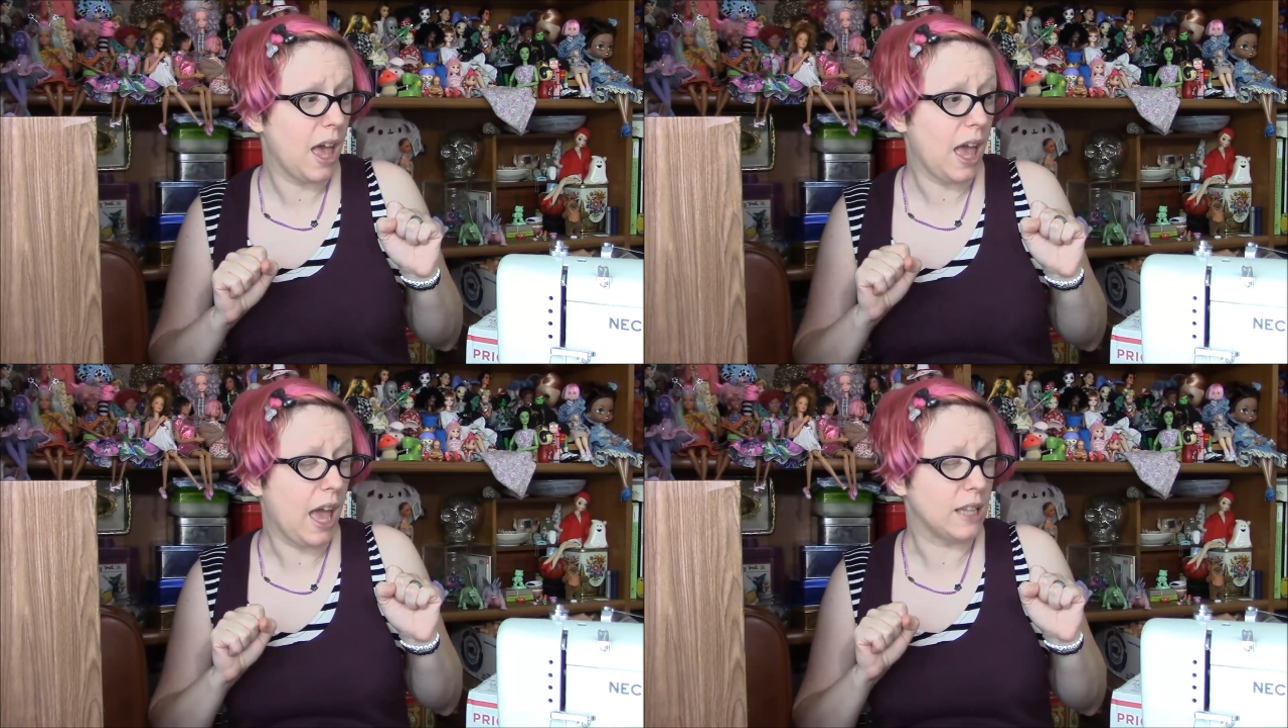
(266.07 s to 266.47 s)

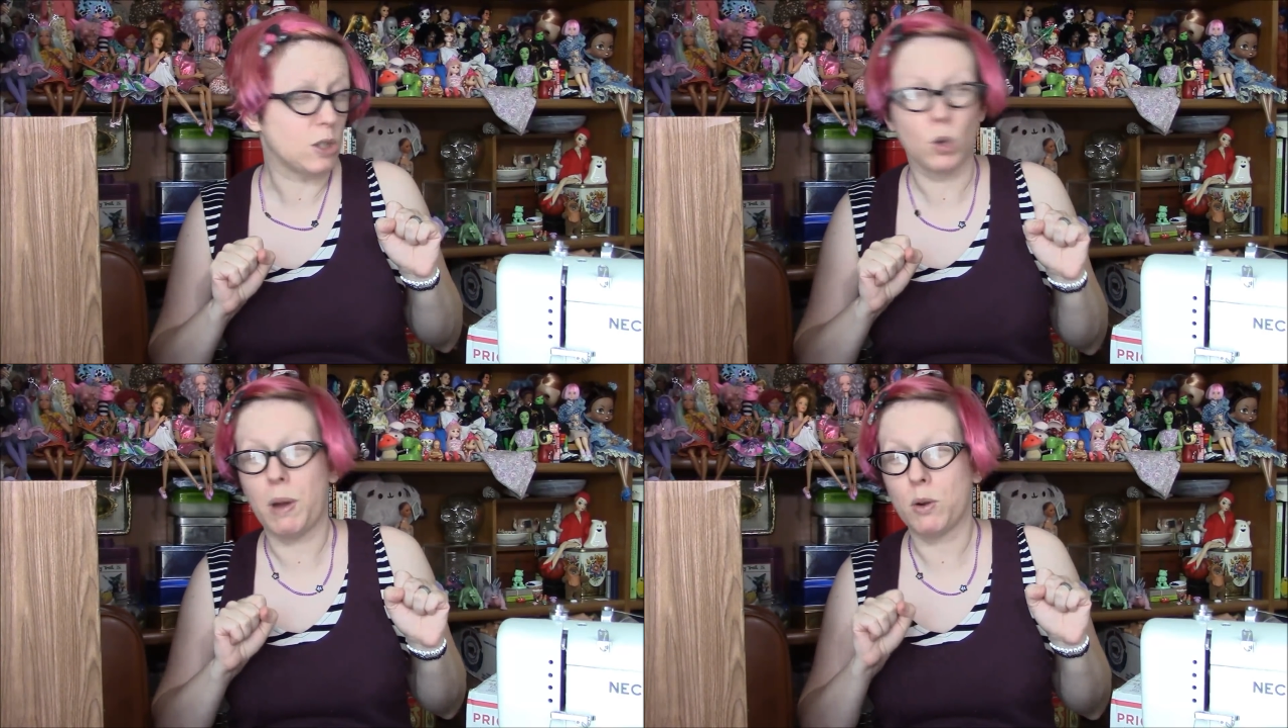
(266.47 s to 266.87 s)
and
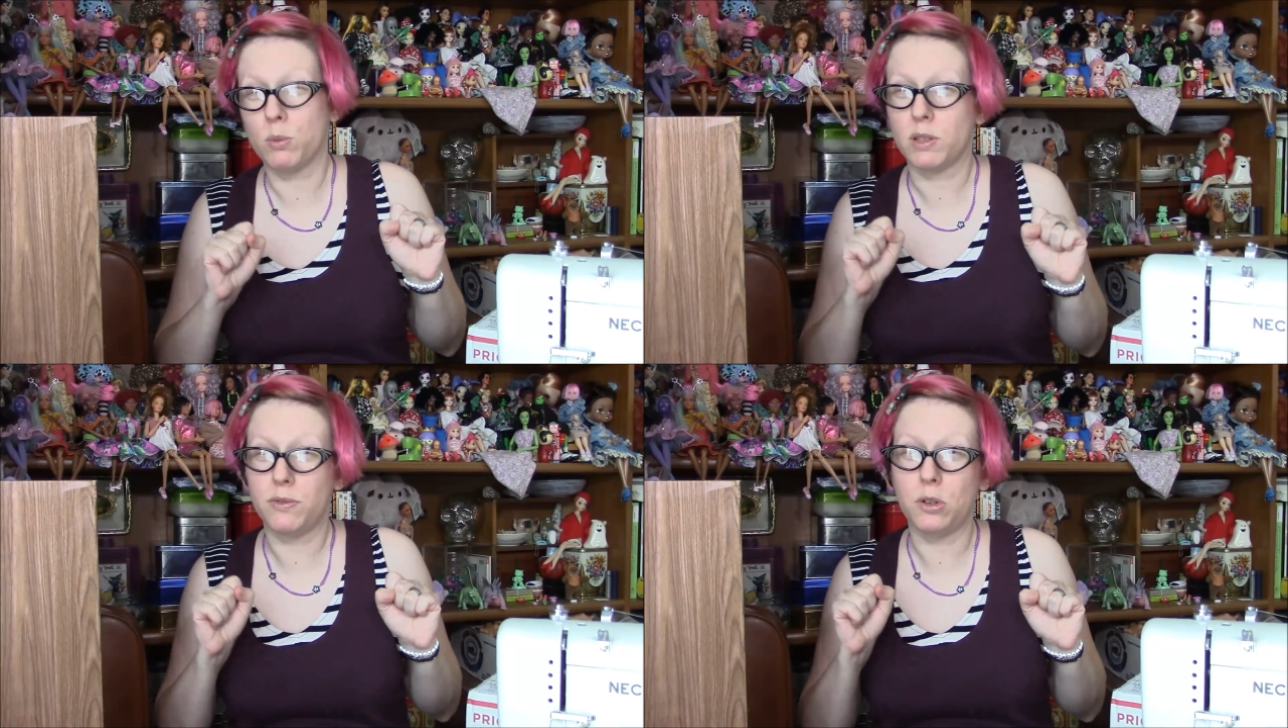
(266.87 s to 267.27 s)
so my room
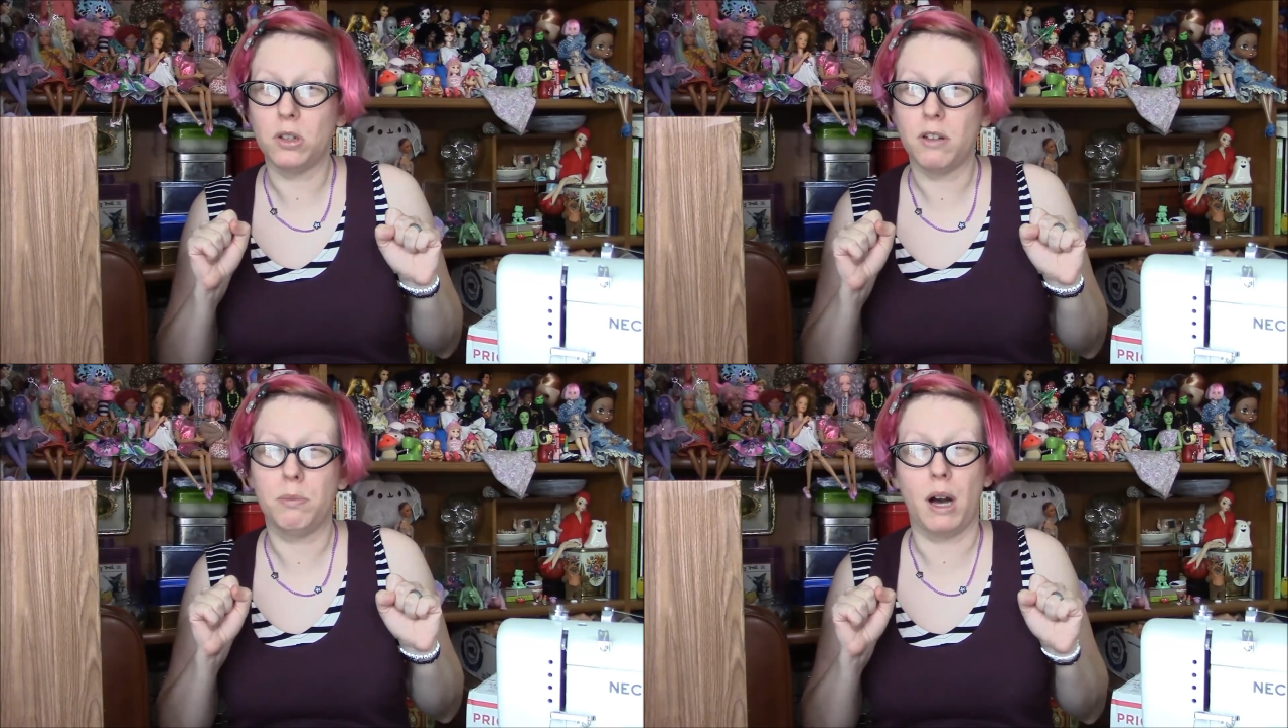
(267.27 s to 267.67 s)
is
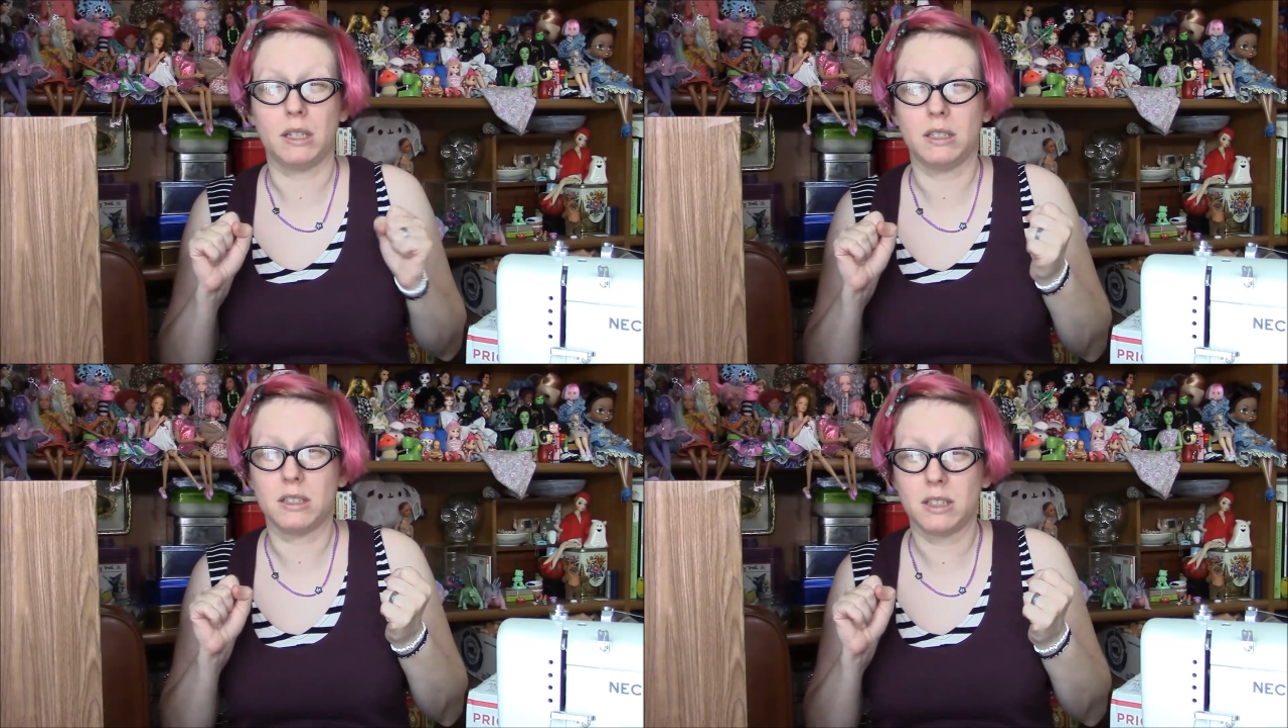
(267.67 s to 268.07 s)
full of
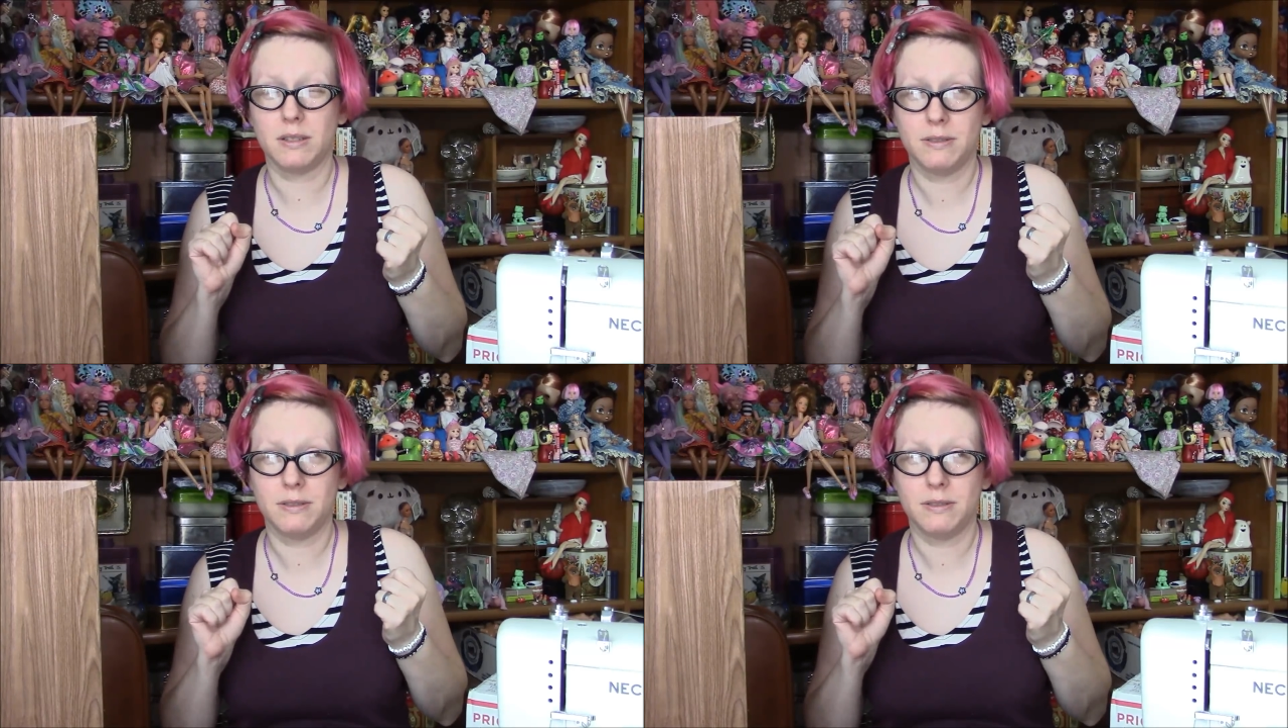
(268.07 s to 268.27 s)
boxes.